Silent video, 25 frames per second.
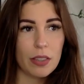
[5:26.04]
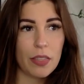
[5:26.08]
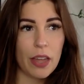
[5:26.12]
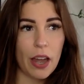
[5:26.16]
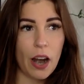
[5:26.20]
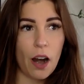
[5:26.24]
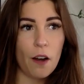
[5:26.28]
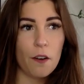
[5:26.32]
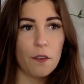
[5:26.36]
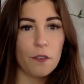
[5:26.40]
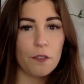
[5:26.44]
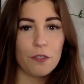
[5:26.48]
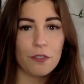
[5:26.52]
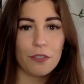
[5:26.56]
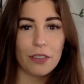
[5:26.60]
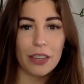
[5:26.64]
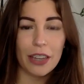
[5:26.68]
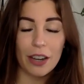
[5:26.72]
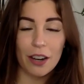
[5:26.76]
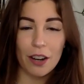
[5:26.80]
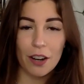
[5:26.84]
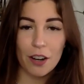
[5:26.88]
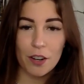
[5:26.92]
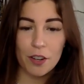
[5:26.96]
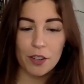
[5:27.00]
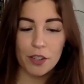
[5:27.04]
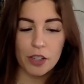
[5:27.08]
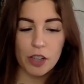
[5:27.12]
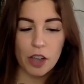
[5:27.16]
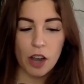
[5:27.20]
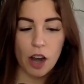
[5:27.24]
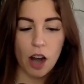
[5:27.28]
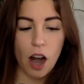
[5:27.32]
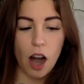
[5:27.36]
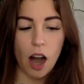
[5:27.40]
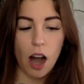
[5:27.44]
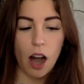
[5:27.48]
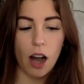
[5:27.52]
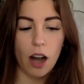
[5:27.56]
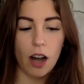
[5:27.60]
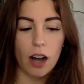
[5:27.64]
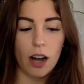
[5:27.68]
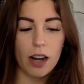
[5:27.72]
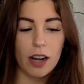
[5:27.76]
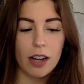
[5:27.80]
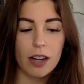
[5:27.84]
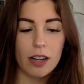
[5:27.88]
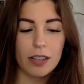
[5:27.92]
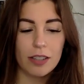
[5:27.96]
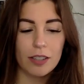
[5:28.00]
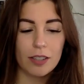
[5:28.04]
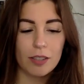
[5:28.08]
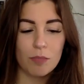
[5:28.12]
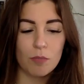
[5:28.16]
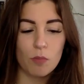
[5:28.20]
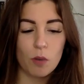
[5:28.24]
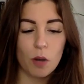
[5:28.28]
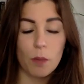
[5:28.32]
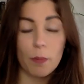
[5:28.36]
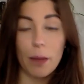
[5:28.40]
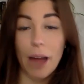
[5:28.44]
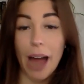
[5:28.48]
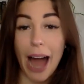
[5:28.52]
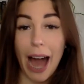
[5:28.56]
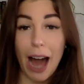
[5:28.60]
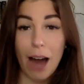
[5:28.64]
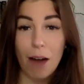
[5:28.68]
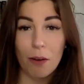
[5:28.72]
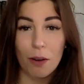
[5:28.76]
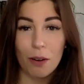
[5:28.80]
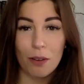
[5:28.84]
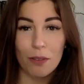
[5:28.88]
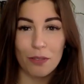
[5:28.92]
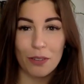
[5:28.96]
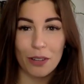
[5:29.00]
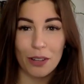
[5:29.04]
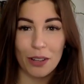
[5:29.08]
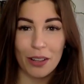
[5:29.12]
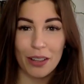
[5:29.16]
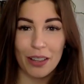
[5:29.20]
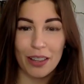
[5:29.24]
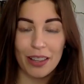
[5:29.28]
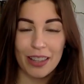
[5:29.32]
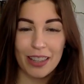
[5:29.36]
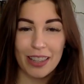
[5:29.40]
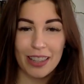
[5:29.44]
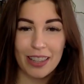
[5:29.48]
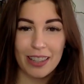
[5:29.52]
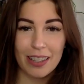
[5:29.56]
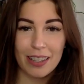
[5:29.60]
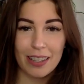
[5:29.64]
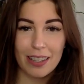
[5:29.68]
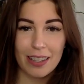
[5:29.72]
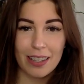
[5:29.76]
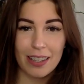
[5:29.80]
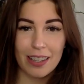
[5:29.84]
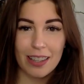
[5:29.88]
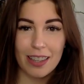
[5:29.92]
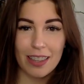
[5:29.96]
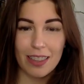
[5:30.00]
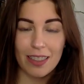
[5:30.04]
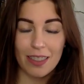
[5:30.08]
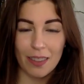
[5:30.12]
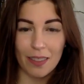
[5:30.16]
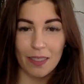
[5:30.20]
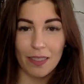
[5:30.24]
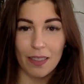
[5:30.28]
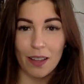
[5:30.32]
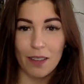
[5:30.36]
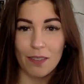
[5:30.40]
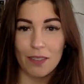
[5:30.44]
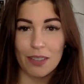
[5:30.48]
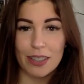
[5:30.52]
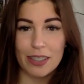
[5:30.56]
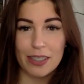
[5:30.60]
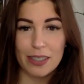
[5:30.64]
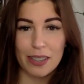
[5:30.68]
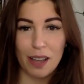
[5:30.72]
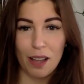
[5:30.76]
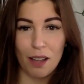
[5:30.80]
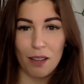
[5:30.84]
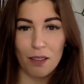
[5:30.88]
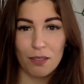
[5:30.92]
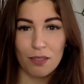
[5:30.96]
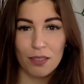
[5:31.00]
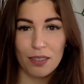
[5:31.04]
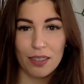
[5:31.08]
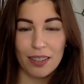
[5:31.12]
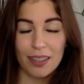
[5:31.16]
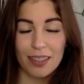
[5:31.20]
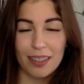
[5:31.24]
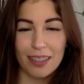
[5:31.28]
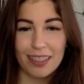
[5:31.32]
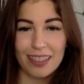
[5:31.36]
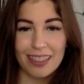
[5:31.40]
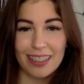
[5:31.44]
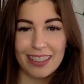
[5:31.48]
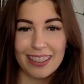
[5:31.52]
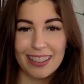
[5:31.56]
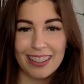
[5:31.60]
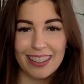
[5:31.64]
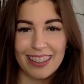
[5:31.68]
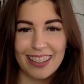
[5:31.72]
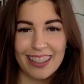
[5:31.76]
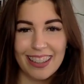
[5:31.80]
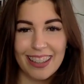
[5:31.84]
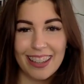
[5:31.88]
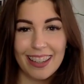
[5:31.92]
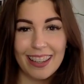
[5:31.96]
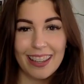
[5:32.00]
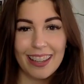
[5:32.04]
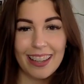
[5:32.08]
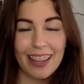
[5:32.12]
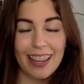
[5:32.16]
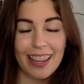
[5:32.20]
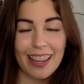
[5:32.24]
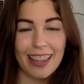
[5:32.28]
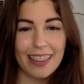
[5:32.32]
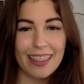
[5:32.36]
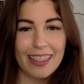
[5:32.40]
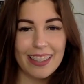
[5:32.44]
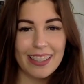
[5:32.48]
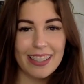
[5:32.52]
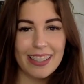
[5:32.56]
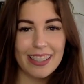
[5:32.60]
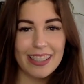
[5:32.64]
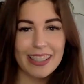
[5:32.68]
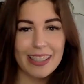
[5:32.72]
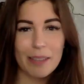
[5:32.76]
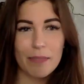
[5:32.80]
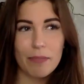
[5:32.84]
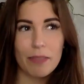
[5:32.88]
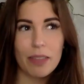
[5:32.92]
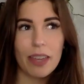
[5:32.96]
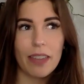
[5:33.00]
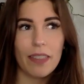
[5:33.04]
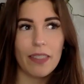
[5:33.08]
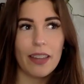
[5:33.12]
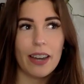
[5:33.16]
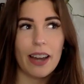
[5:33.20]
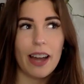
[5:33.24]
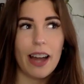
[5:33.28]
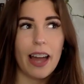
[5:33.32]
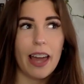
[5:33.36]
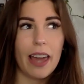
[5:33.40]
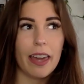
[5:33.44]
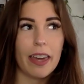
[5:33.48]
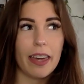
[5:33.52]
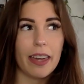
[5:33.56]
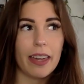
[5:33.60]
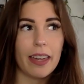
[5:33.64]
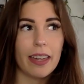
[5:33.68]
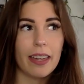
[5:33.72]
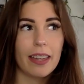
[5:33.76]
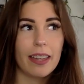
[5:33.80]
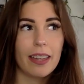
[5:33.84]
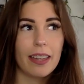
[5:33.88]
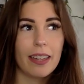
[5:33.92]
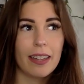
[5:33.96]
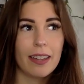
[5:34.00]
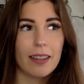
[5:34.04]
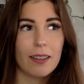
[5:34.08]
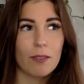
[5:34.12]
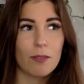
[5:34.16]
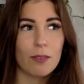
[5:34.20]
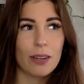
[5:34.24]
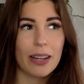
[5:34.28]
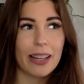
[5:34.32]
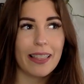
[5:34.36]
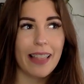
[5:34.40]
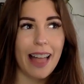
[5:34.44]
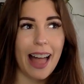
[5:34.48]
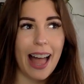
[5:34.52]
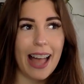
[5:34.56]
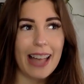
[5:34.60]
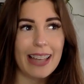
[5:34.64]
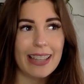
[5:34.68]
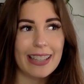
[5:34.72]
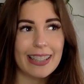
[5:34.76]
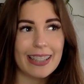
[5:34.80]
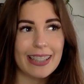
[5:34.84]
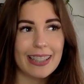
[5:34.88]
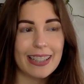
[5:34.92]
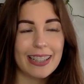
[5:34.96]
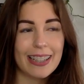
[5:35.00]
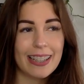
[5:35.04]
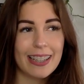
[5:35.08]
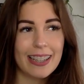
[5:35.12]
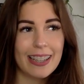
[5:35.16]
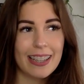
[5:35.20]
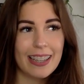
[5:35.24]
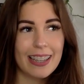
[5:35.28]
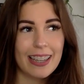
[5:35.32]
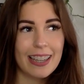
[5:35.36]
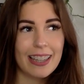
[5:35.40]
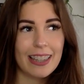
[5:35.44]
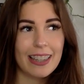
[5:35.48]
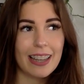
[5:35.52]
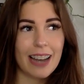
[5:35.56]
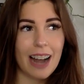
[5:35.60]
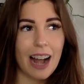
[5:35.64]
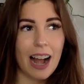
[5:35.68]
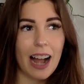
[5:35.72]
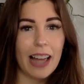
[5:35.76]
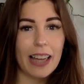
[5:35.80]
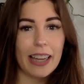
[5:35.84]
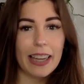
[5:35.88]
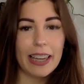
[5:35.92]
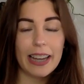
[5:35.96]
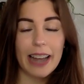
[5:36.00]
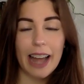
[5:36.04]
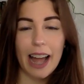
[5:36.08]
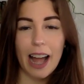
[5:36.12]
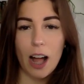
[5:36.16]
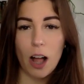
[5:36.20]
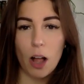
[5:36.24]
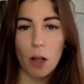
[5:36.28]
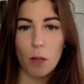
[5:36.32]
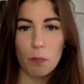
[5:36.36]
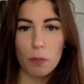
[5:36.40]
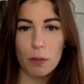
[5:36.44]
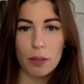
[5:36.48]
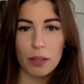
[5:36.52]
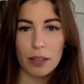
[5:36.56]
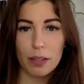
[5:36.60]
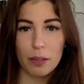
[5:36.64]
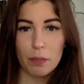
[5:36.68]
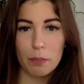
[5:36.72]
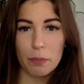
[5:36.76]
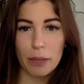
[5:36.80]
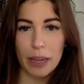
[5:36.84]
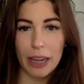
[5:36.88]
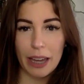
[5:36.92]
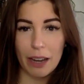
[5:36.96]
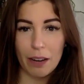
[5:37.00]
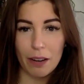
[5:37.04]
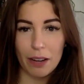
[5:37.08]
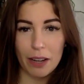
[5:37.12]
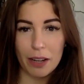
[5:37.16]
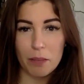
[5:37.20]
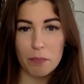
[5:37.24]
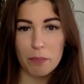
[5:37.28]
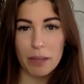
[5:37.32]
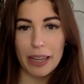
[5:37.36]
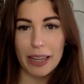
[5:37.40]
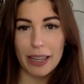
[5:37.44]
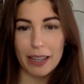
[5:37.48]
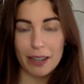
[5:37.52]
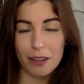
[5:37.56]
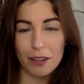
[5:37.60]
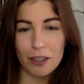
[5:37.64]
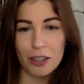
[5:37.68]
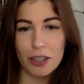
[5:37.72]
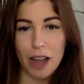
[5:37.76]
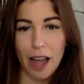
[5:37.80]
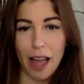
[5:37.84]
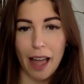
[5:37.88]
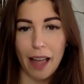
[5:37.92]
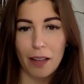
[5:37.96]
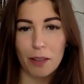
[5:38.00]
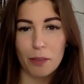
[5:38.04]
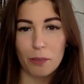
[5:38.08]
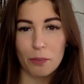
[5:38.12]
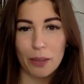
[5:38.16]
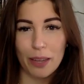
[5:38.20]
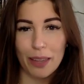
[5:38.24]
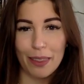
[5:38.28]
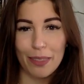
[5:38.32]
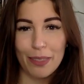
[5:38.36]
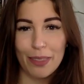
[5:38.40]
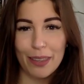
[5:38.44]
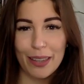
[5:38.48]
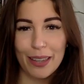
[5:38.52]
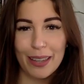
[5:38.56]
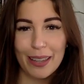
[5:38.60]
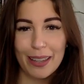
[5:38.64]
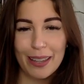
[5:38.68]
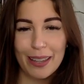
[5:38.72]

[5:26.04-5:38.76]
our fears are more powerful than love itself. And this is something that I realized that I could help parent my inner child with,